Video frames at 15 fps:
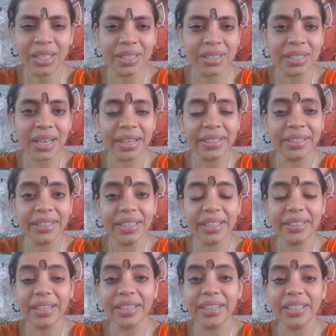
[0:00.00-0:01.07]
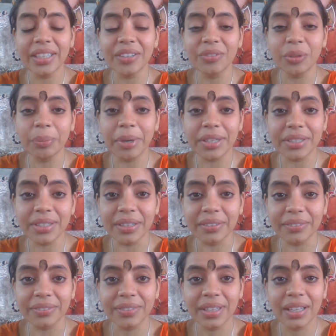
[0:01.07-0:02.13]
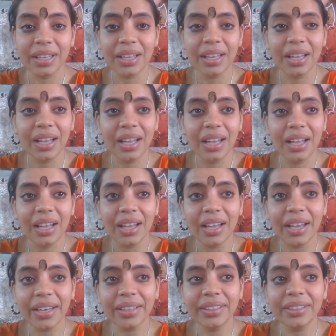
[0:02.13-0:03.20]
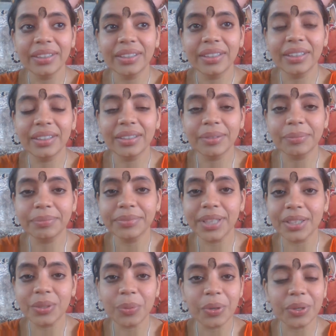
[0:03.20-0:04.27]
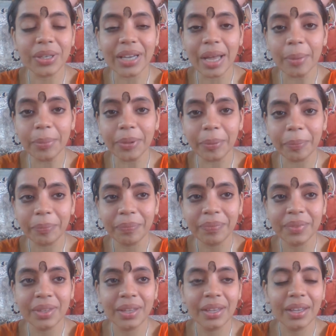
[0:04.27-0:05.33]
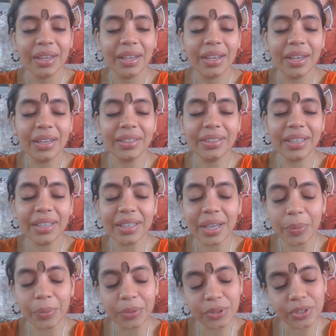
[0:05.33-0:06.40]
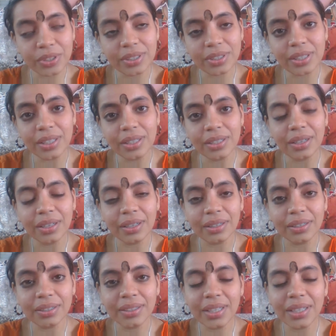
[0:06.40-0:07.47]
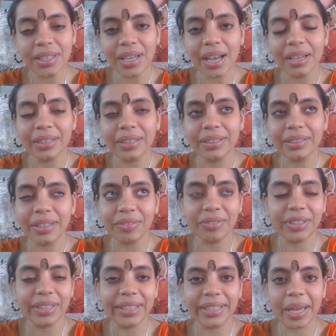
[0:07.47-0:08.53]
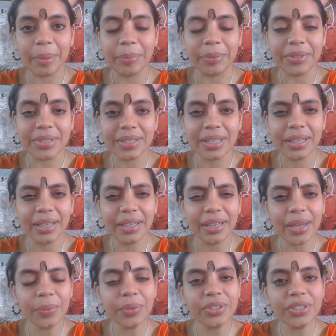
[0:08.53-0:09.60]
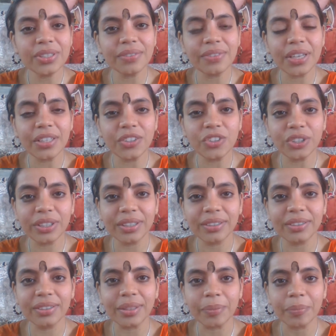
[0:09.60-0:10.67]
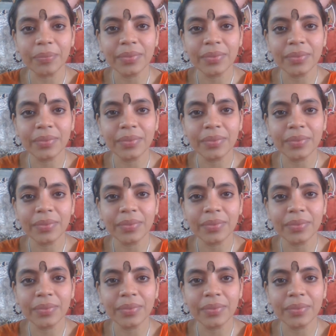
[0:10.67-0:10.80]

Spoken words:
It's an idea that I gave to myself. And that's what will happen. And then I will just see, it definitely happens. Language is a very tricky thing.